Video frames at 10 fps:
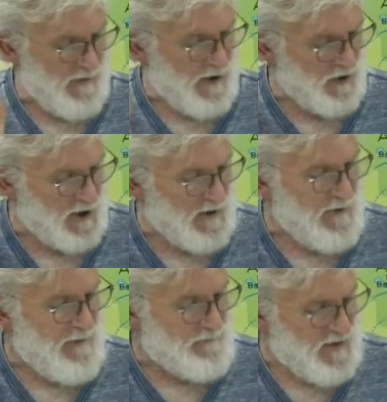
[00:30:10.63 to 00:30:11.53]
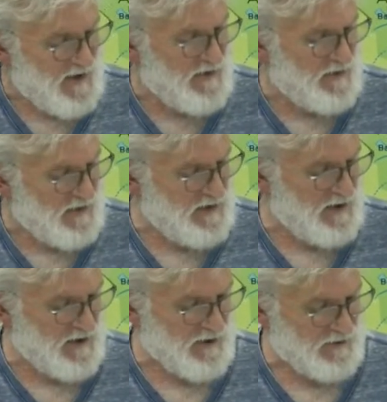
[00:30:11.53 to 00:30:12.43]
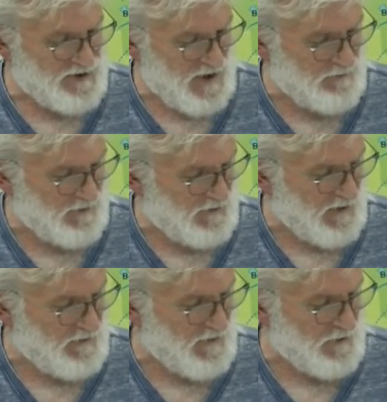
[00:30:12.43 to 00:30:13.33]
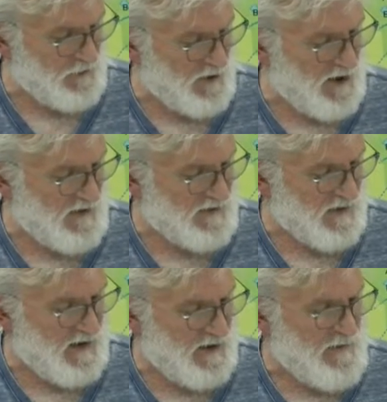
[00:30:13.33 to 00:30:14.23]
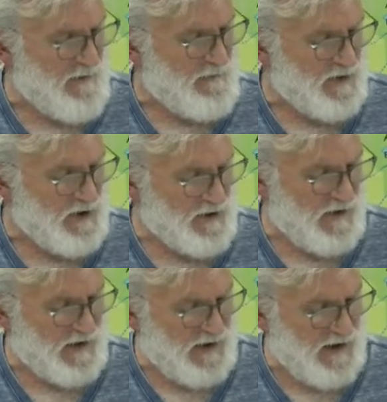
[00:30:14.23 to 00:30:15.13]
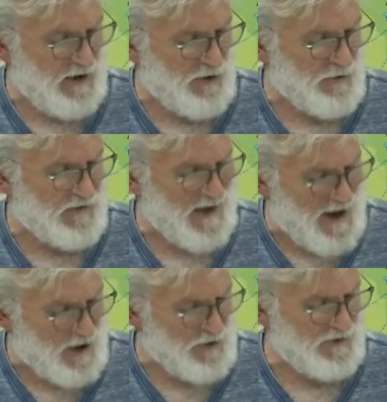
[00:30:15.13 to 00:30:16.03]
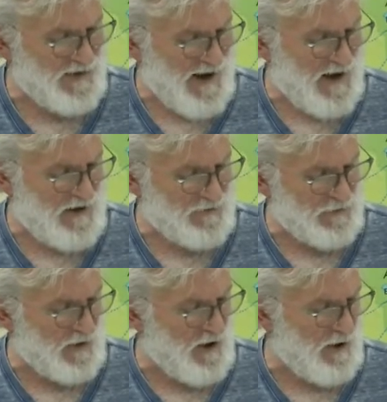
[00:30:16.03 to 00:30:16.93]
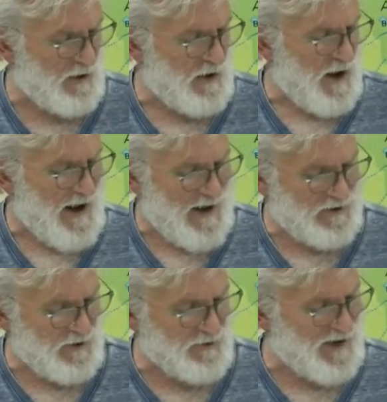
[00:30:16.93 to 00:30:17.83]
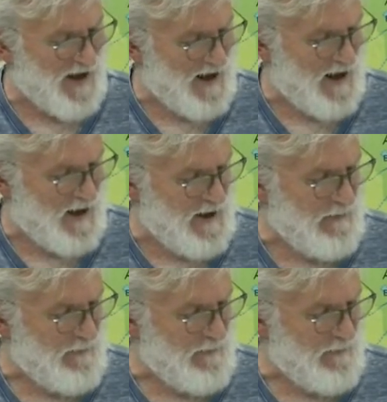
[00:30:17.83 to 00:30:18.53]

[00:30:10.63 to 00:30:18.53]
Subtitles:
Okay, in the year, chapter 6, verse 1, Isaiah, in the year that King Uzziah died, I saw Adonai